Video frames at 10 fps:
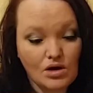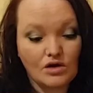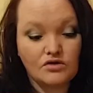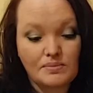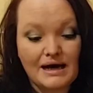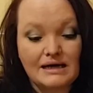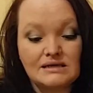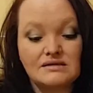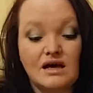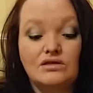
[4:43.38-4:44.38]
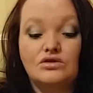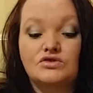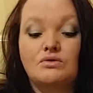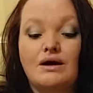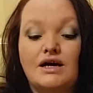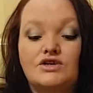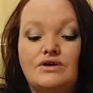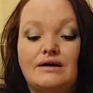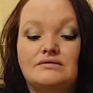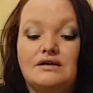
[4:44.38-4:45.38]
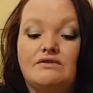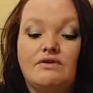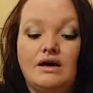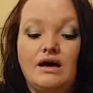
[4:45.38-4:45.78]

wall space and looks quite attractive,